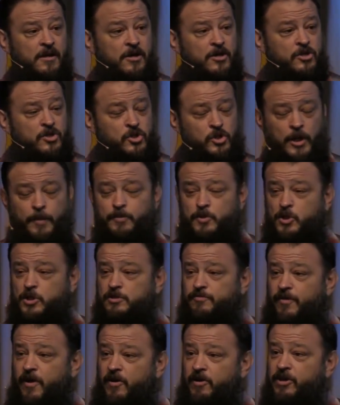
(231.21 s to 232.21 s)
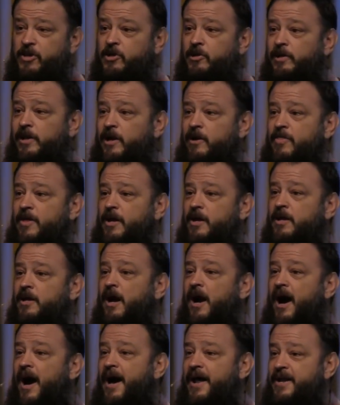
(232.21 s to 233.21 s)
Scripture is very clear that
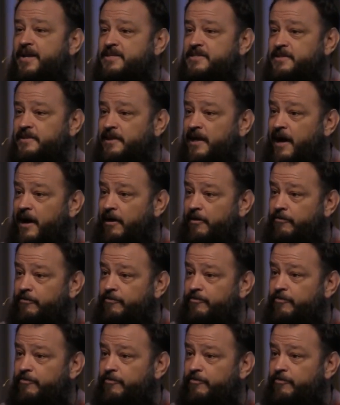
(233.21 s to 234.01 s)
God is love.